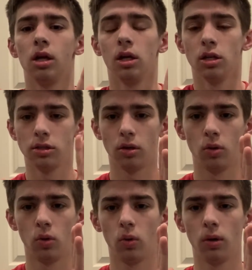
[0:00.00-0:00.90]

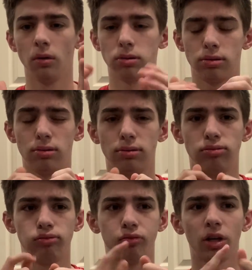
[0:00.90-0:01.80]
So,
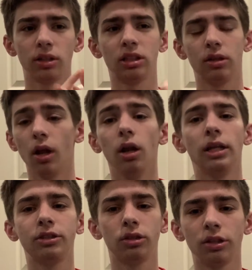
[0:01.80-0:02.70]
first,
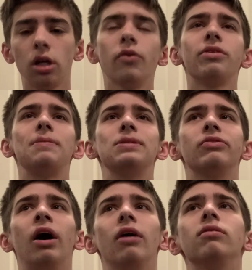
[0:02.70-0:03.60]
let's start off with episode
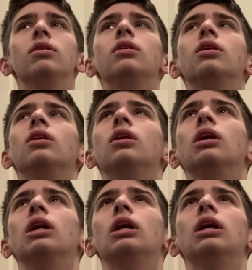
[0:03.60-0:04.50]
5.
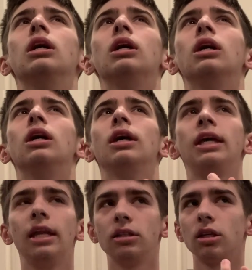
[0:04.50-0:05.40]
He
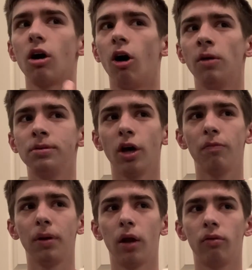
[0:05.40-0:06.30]
doesn't call himself
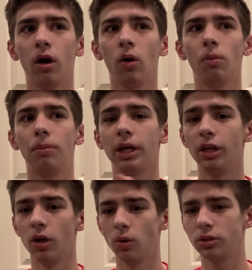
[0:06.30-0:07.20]
Pietro, but he
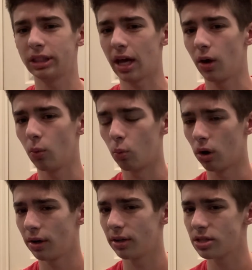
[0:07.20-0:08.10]
knows that
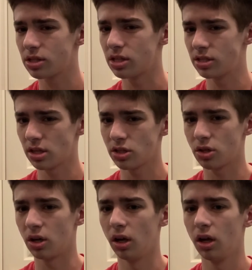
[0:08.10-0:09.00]
Wanda's the sister.